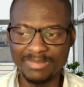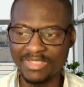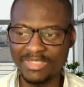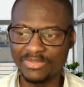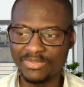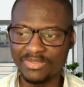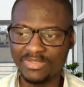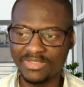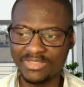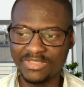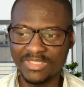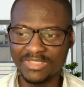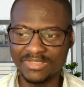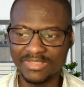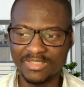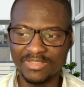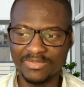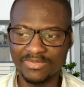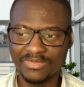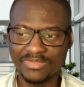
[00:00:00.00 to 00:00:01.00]
to share my knowledge
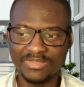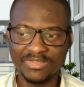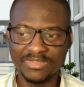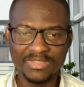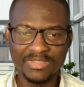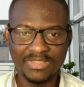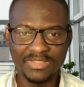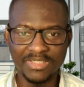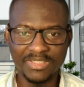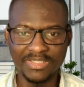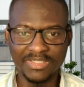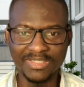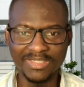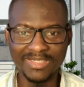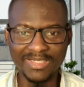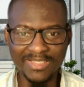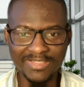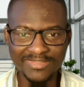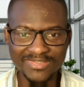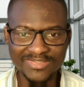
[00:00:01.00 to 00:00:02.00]
and skills
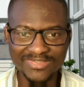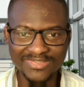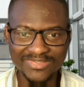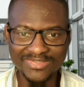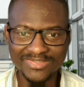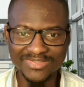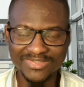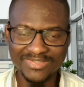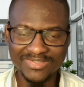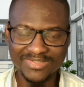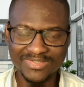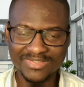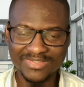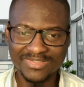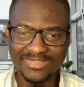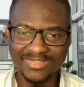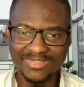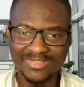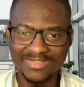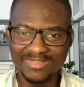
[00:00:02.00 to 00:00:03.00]
in a less
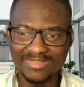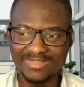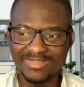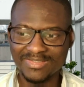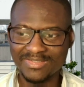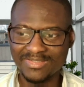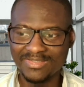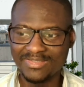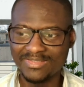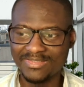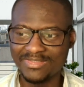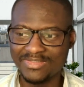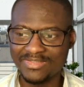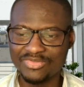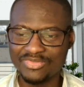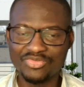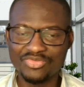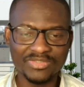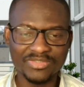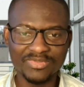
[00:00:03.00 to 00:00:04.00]

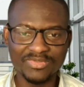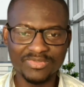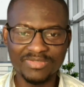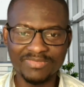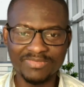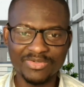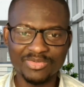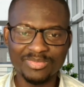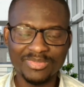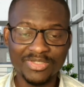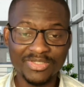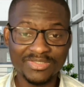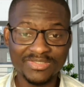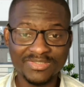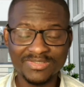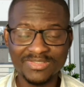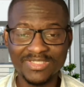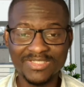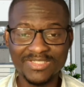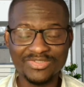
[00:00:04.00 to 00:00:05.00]
stressful environment.
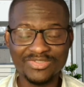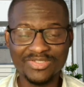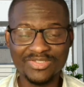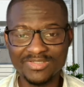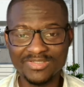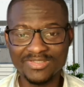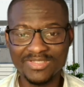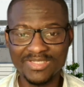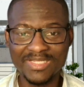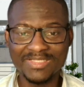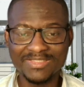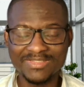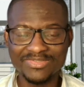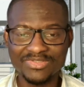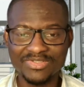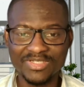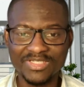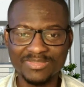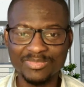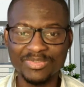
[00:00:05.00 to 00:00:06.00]
Not necessarily
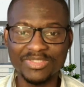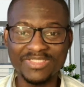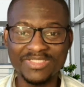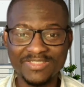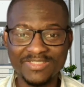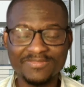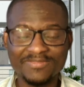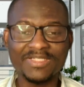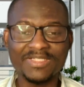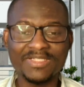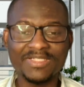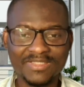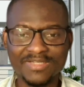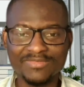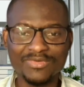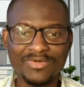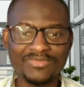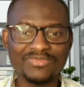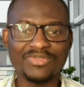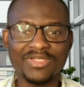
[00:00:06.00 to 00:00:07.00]
less stress, but
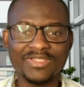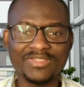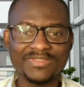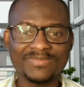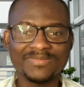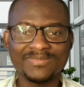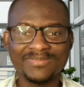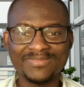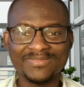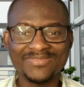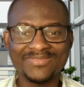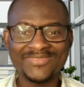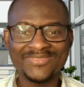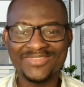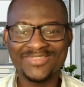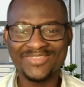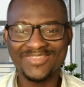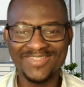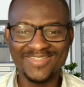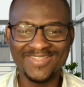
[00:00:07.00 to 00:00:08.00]
different level of stress.
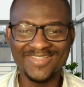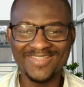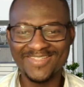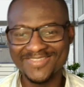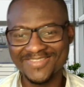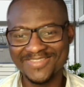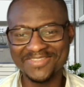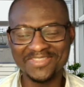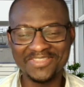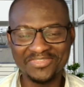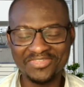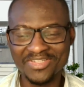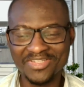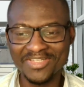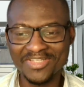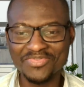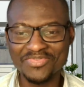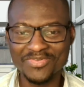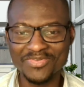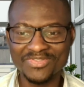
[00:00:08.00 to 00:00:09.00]
So it's a
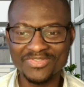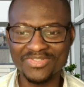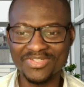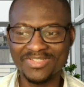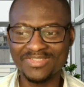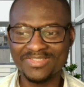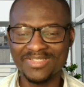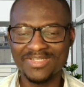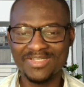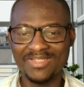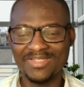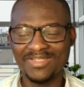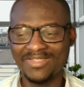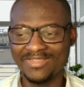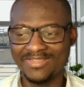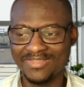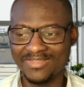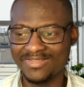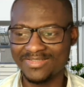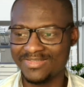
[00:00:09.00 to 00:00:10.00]
different level of stress,
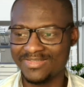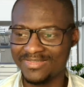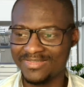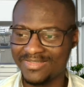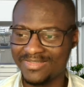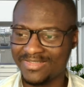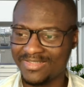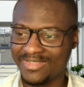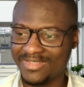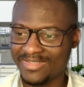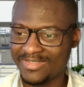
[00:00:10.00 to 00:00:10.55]
and I